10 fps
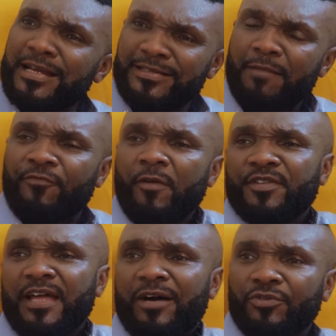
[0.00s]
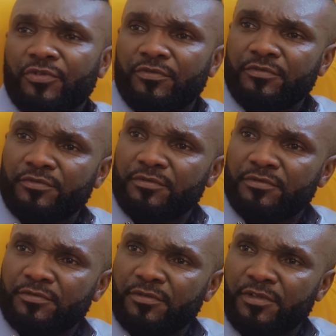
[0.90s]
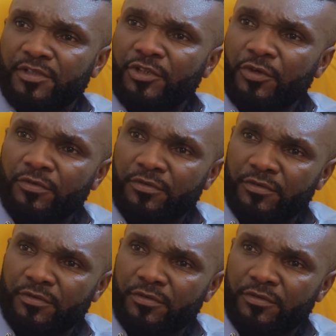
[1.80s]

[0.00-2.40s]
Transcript: that damn form is out. Is it true?